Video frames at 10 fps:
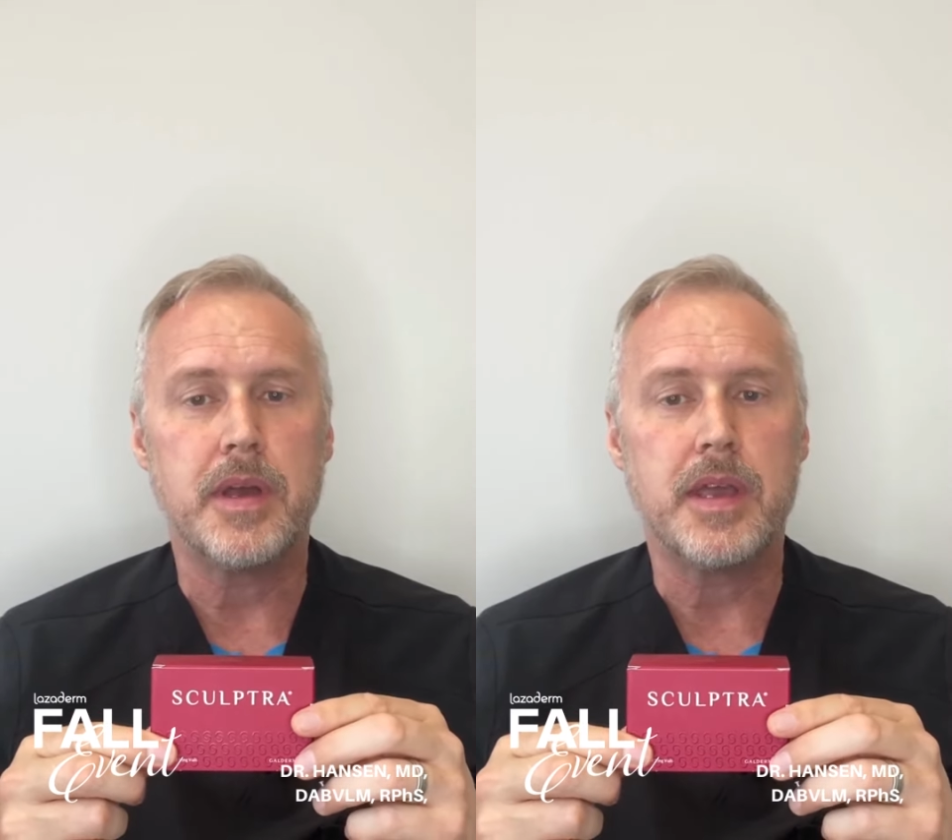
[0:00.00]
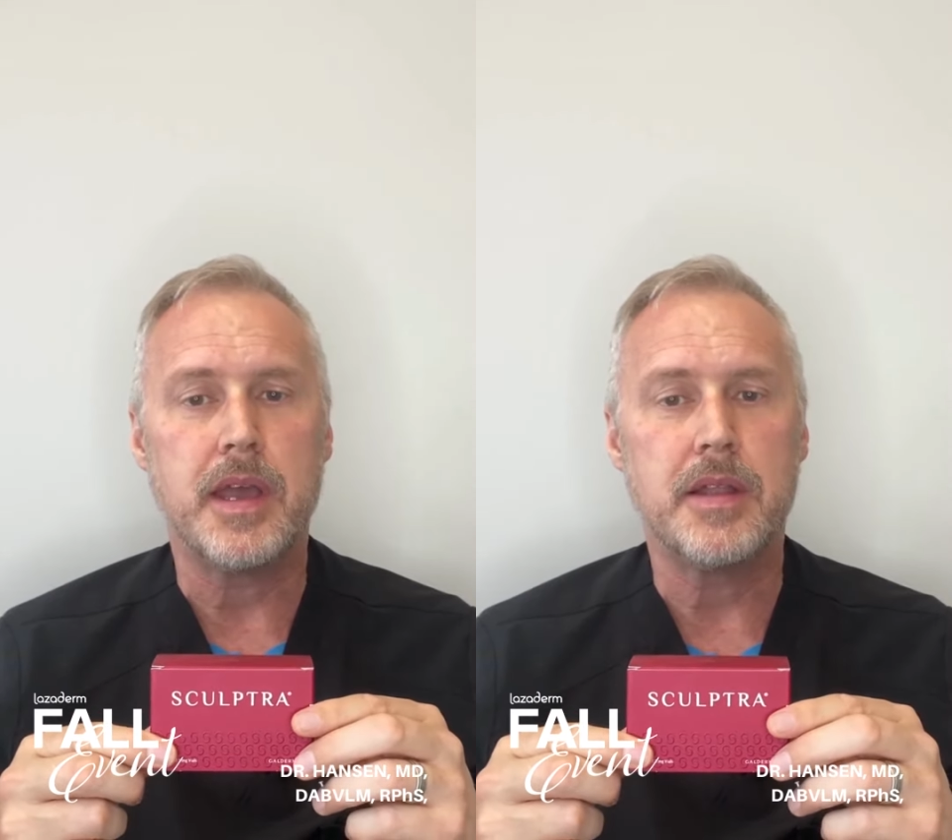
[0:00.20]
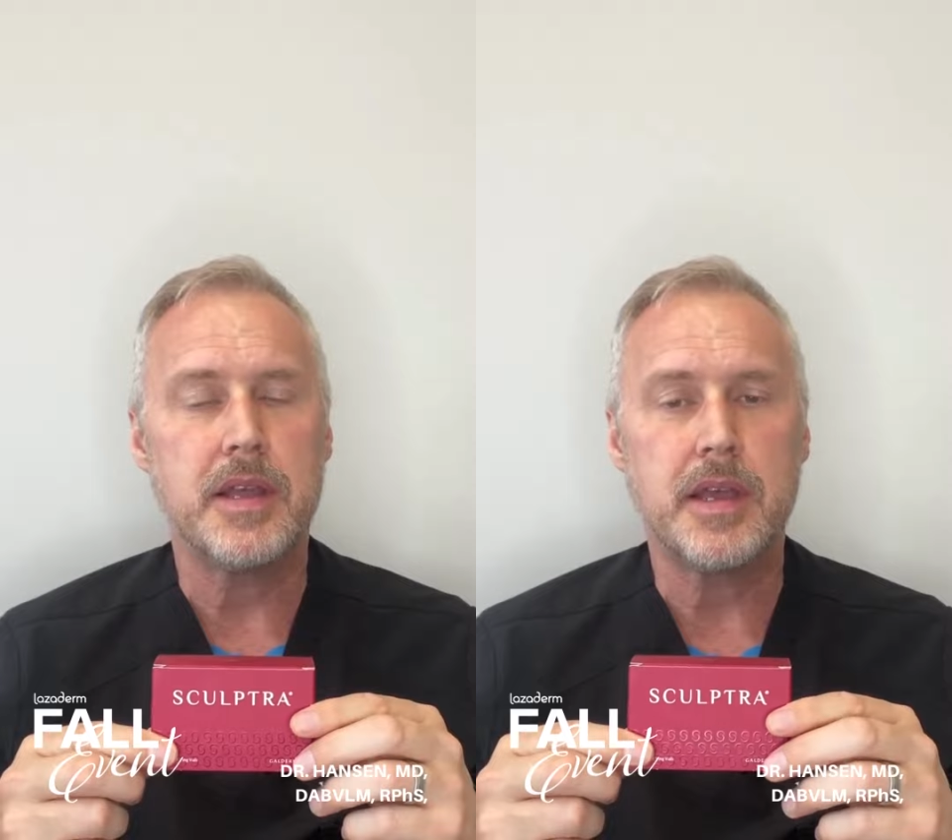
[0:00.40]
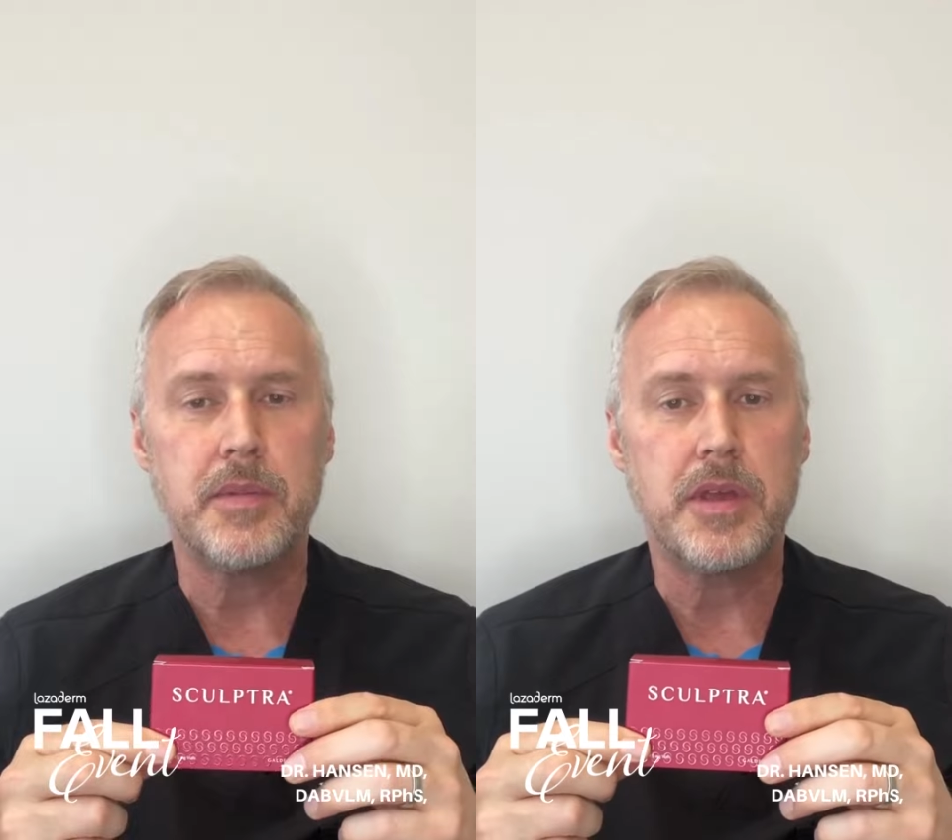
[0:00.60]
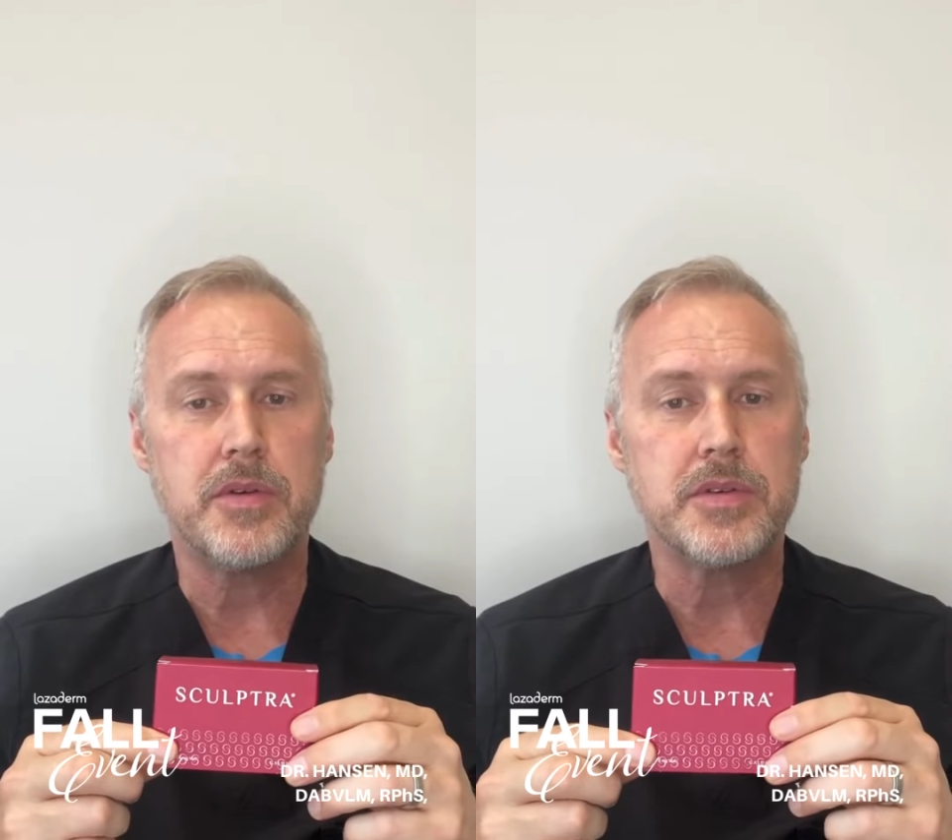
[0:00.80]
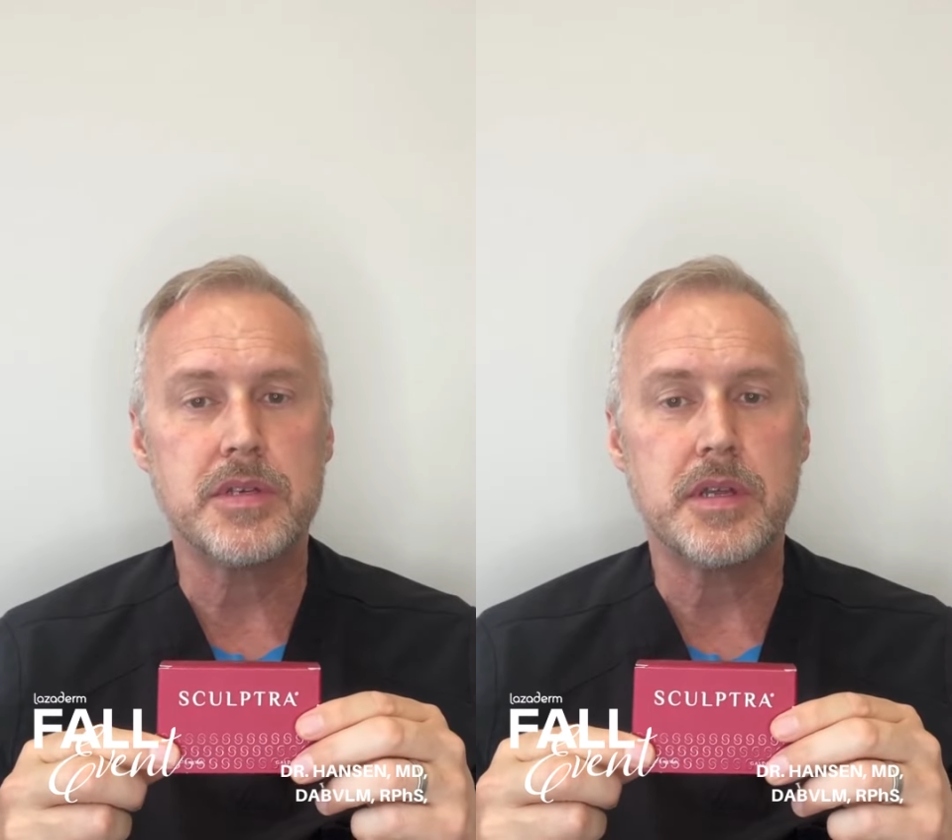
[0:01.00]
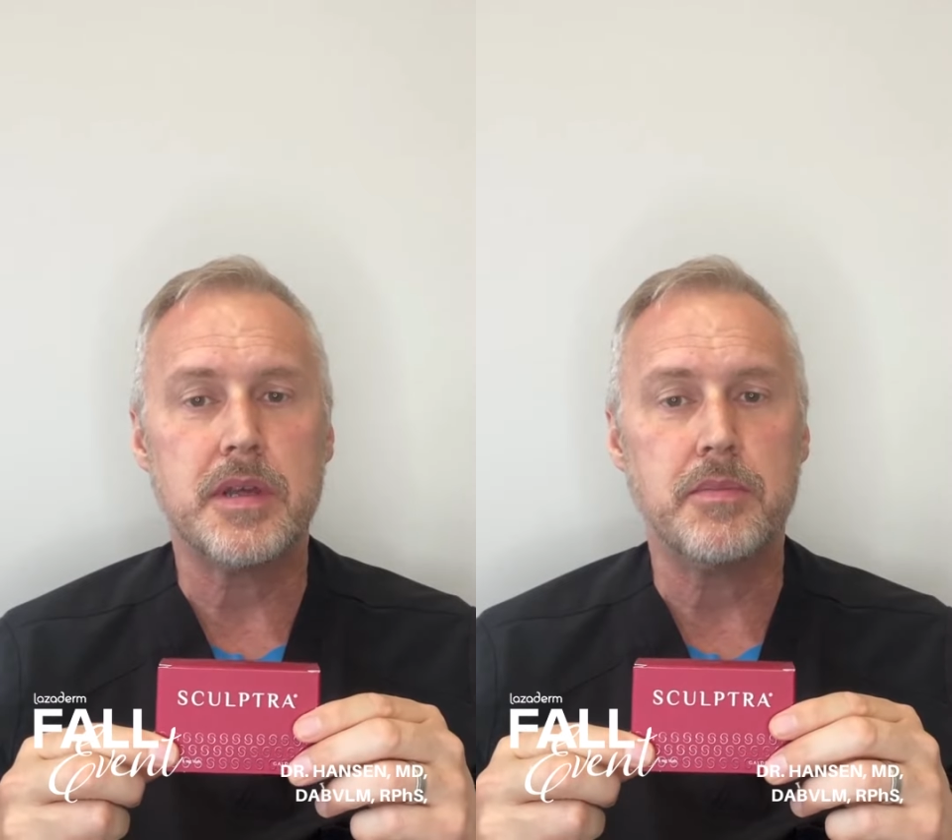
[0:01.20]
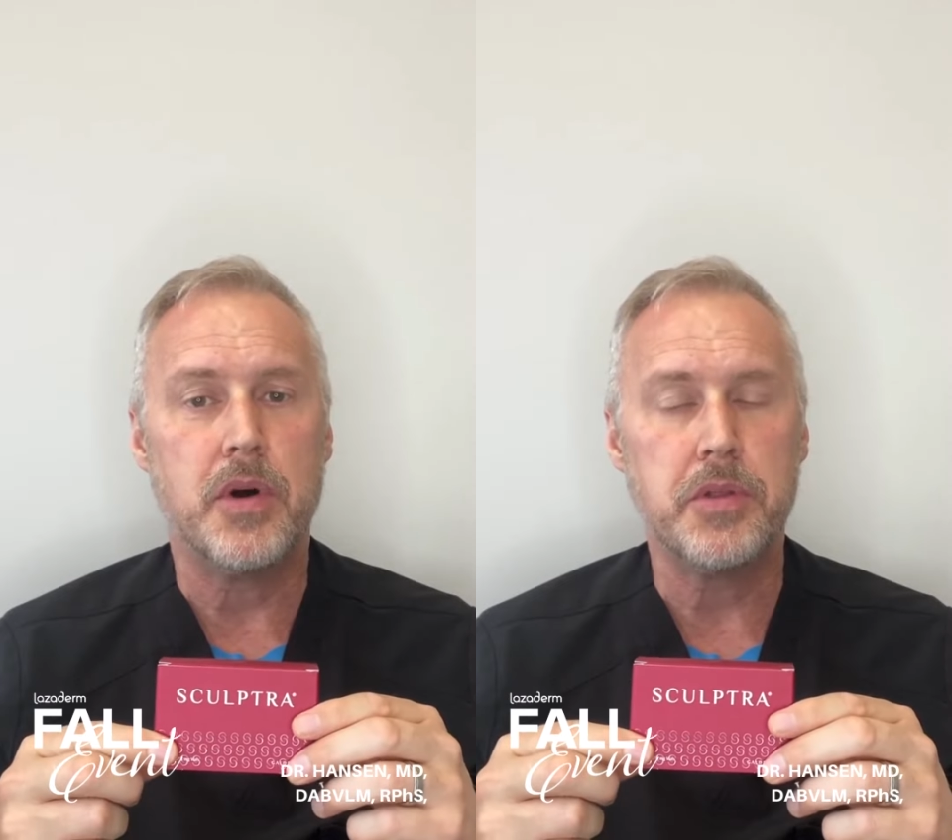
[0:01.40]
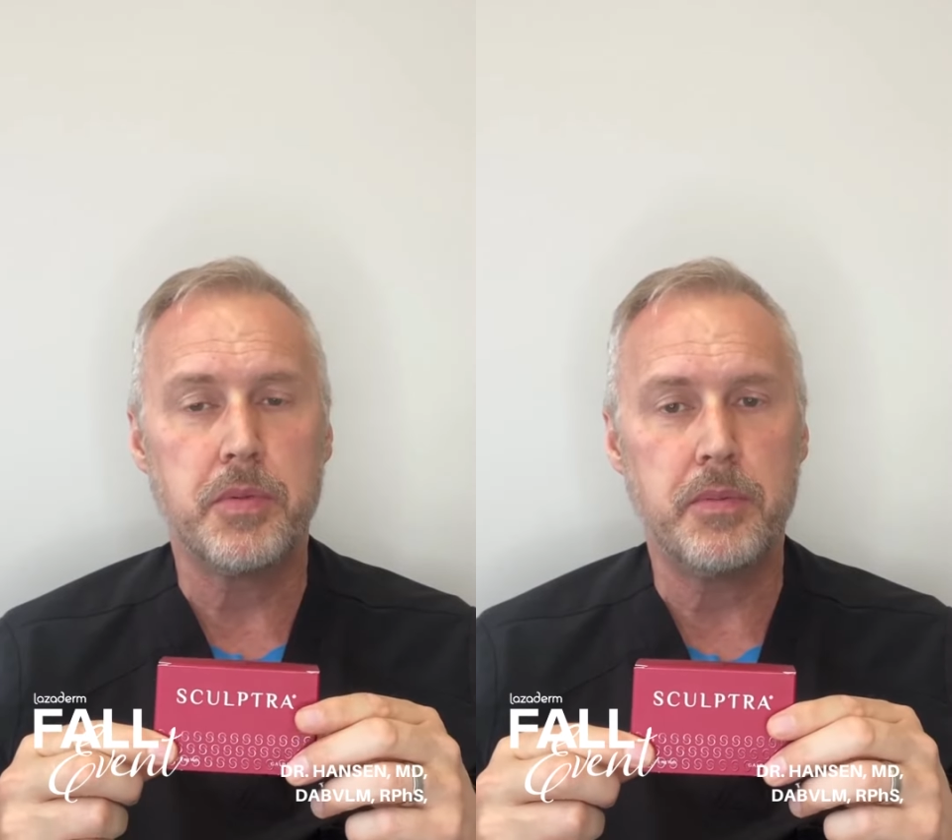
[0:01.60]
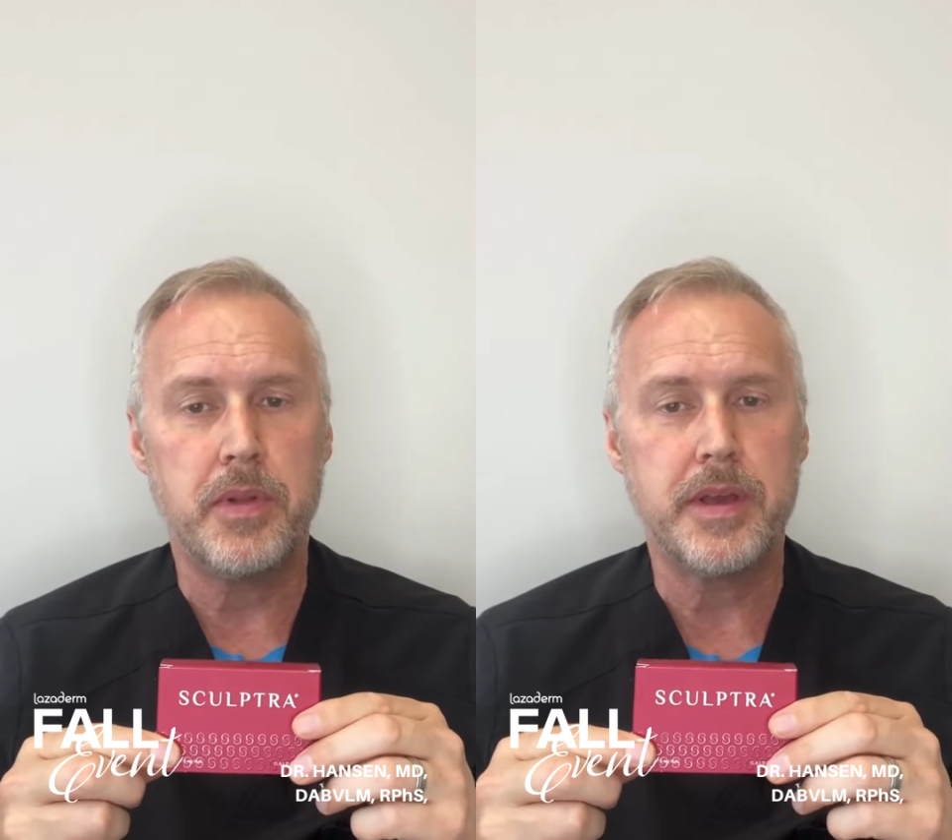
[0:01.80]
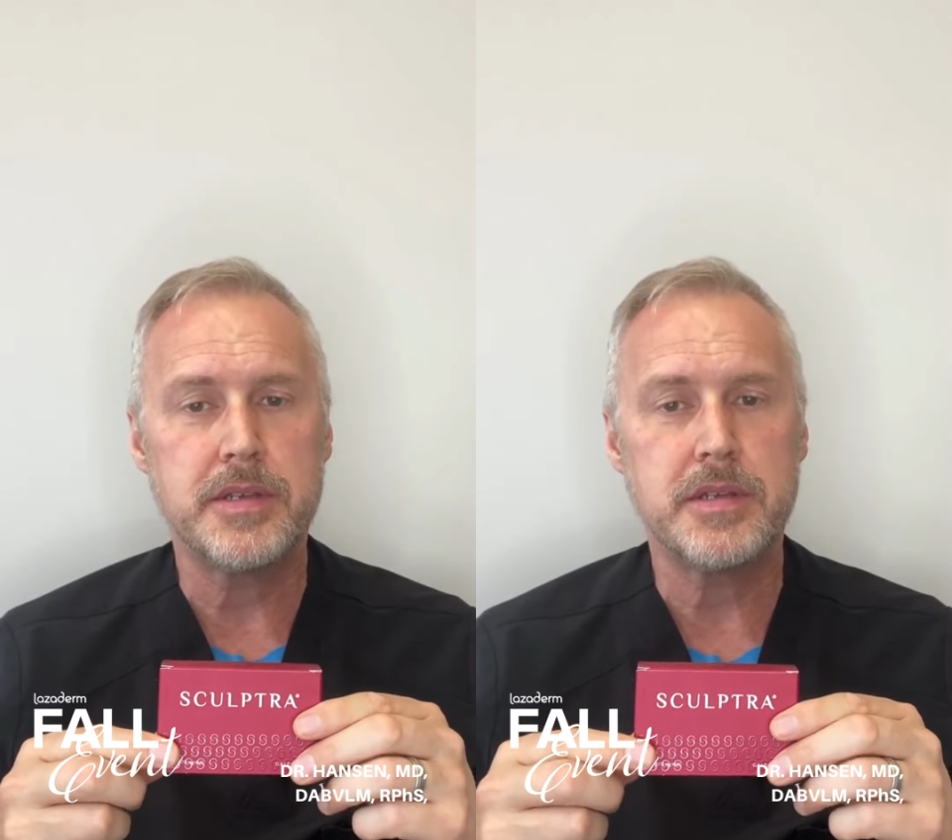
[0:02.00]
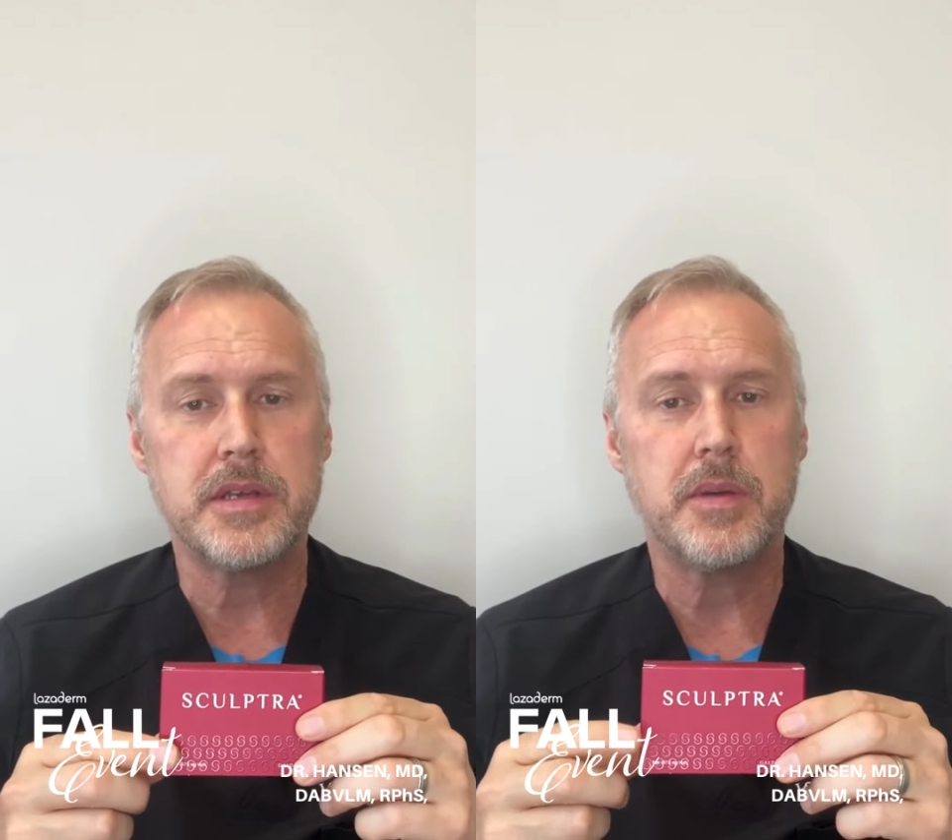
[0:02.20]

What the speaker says: Again, it can be used in multiple places.